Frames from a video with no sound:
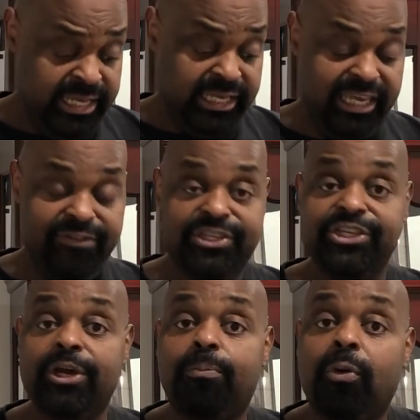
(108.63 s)
Give it to
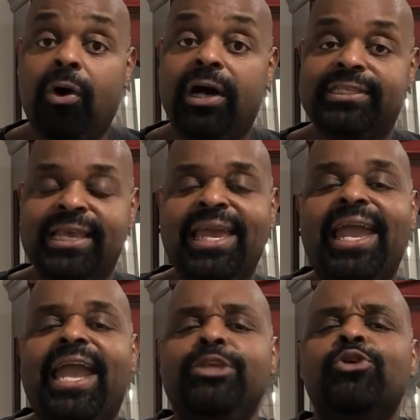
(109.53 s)
your boss.
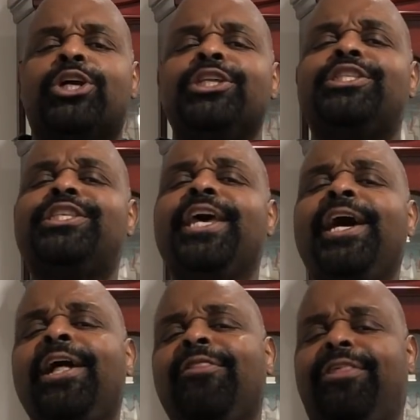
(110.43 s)
And you can
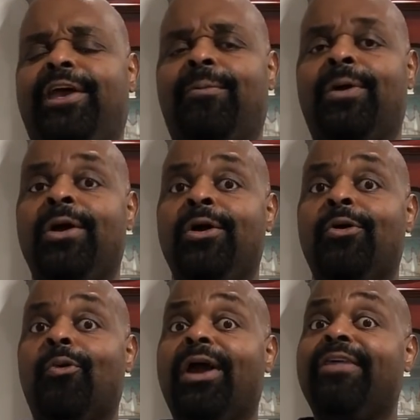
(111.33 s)
tell them
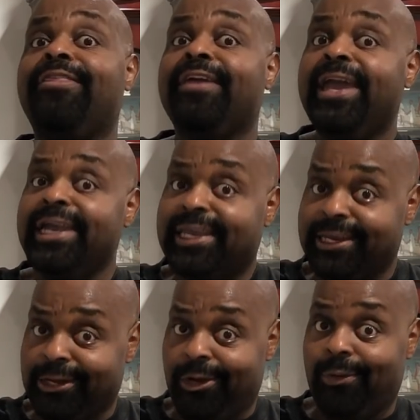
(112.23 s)
where they
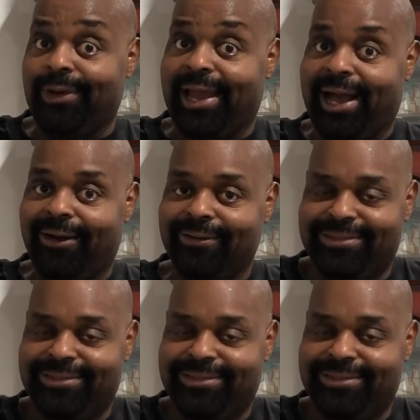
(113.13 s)
can go now.